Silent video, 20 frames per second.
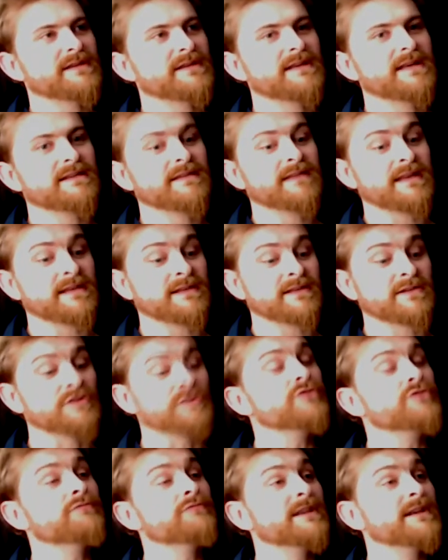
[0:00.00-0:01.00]
and this is the
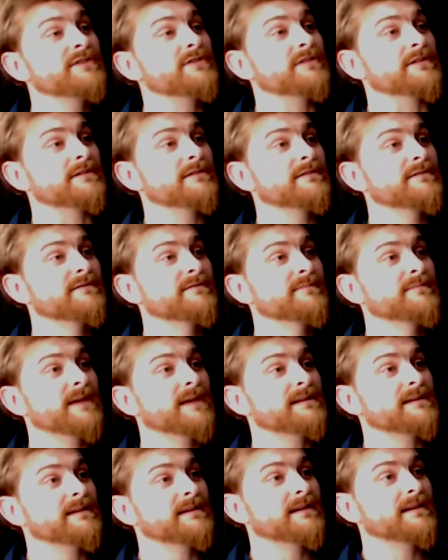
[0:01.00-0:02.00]
new religion,
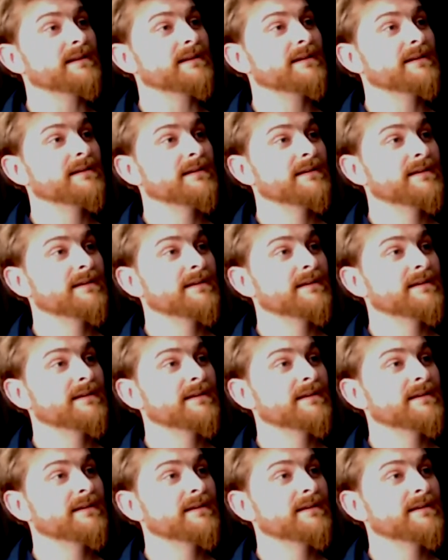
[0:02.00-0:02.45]
basically.